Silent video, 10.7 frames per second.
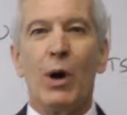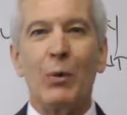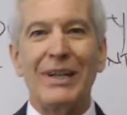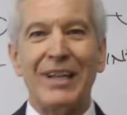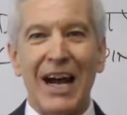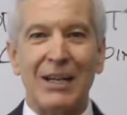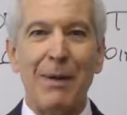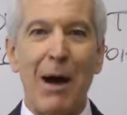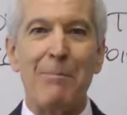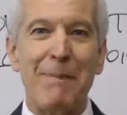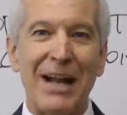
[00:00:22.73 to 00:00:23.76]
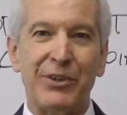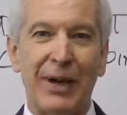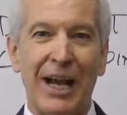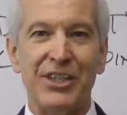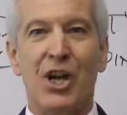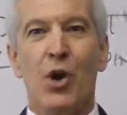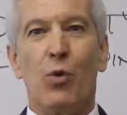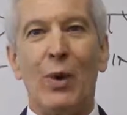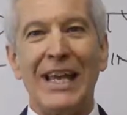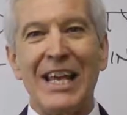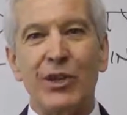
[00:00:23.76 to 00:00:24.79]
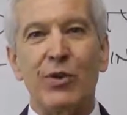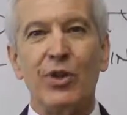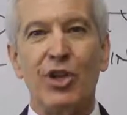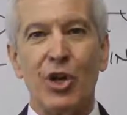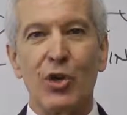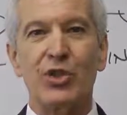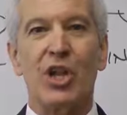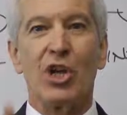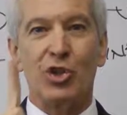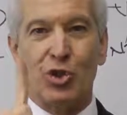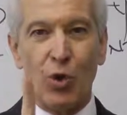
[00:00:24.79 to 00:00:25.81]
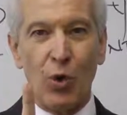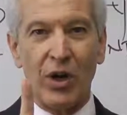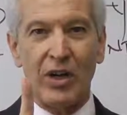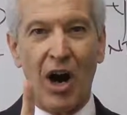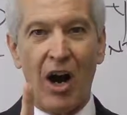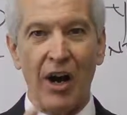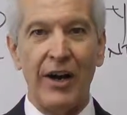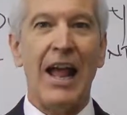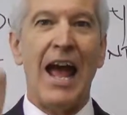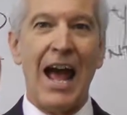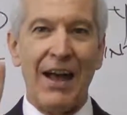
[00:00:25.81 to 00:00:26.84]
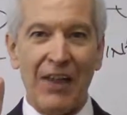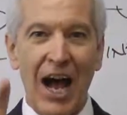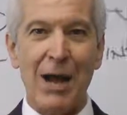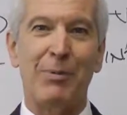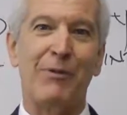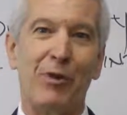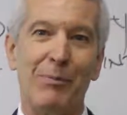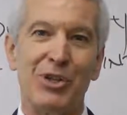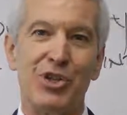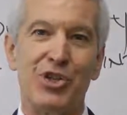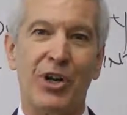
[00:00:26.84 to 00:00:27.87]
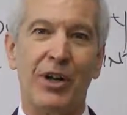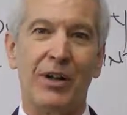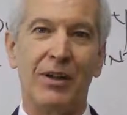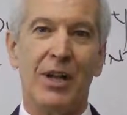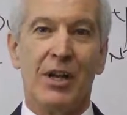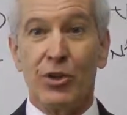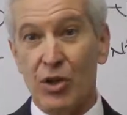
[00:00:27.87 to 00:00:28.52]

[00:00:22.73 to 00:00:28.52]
When we talked about metrics, we introduced ScoreCard and the High Performance Journal.